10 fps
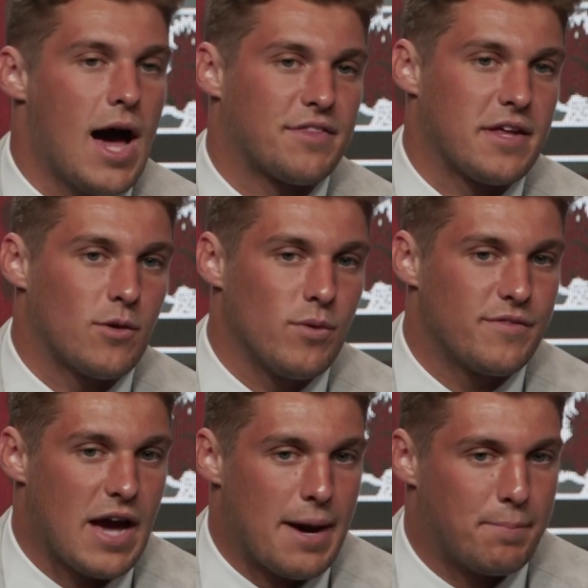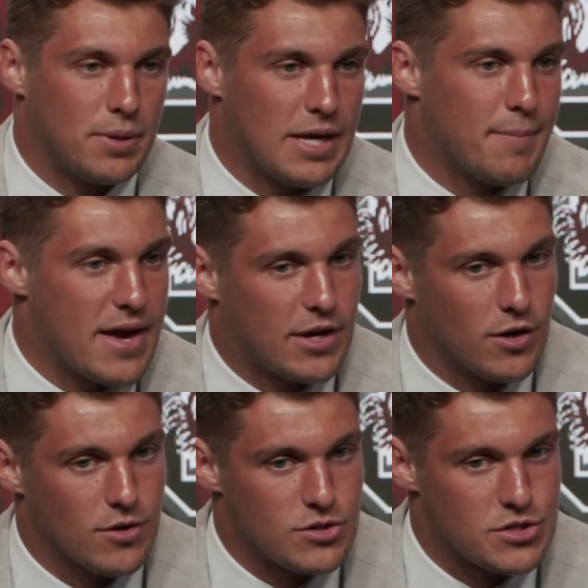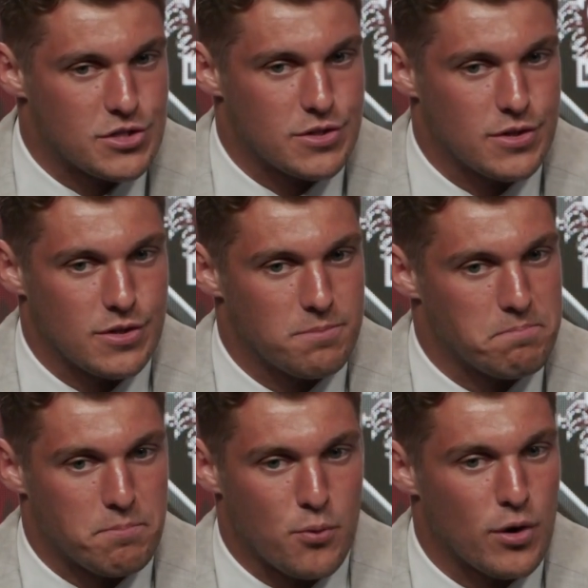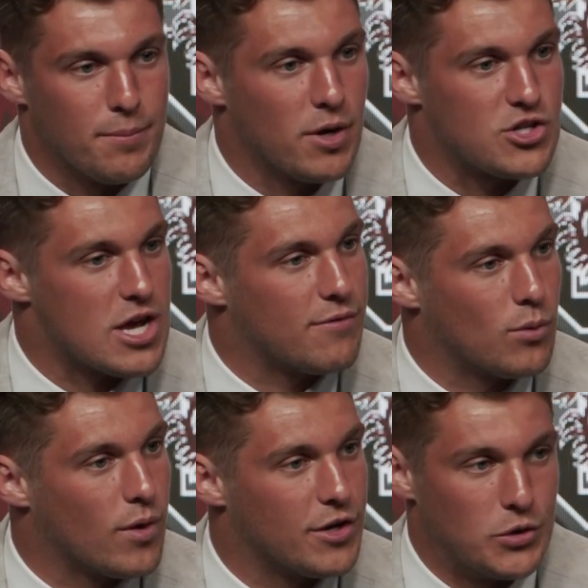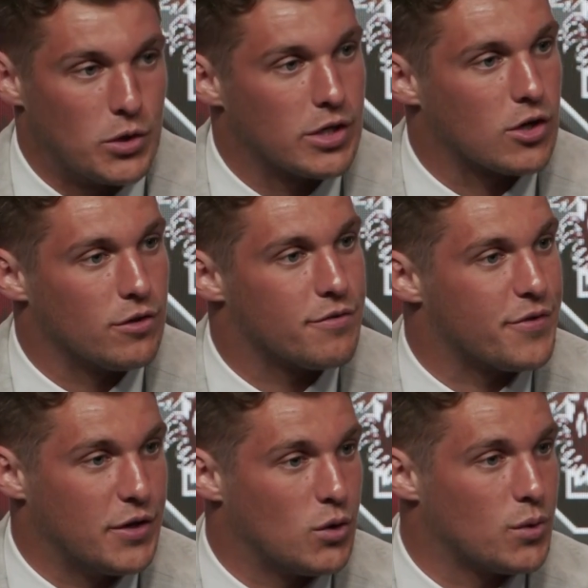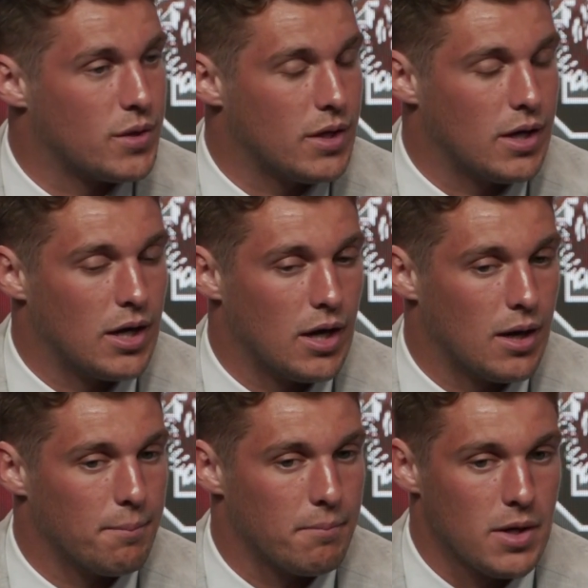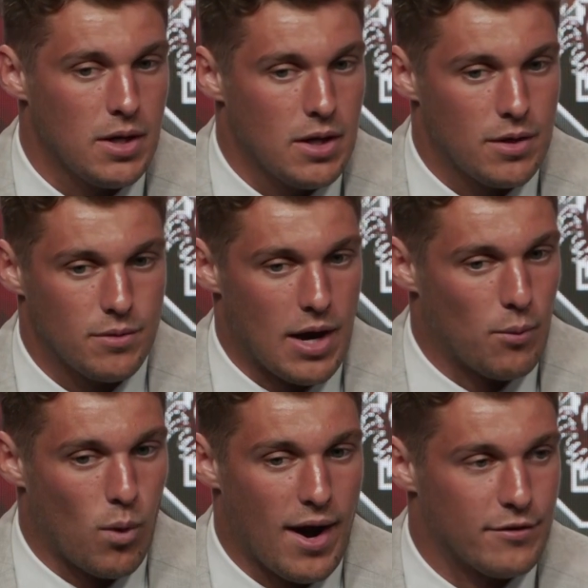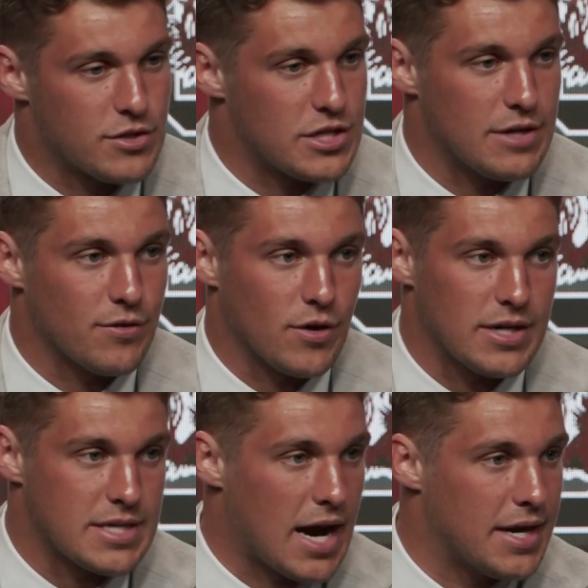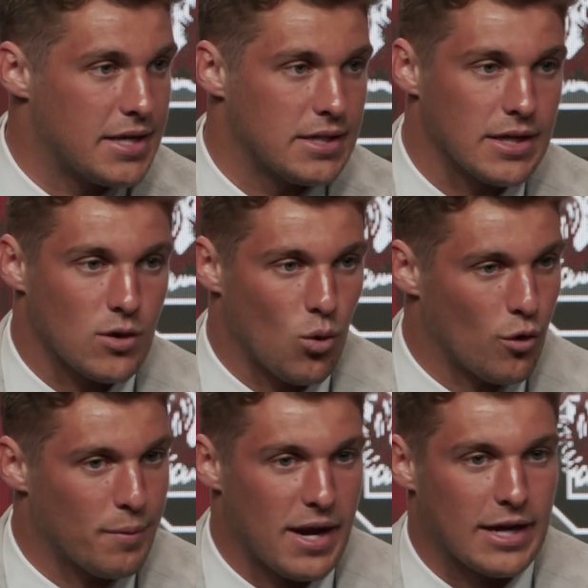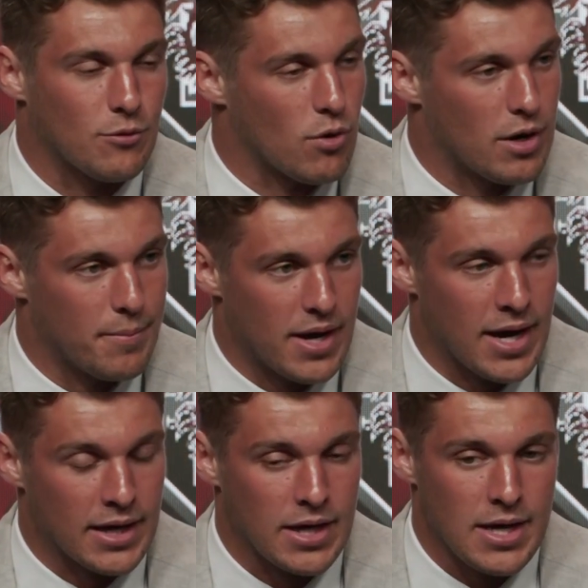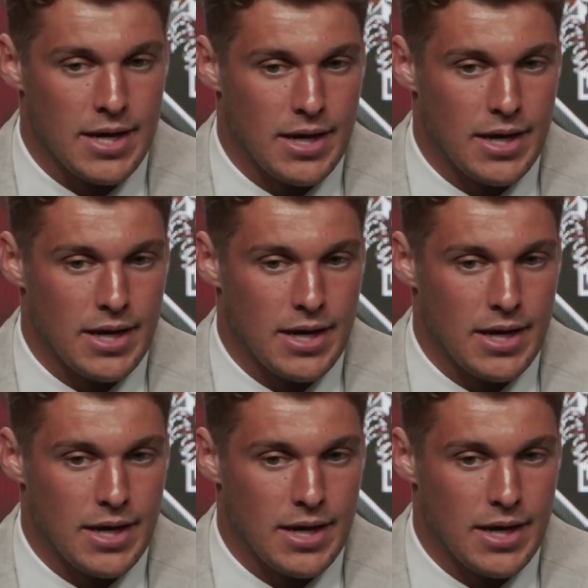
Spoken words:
I think we've got playmakers pretty much everywhere you look on the field, at wide receiver, at tight end, at quarterback, at running back.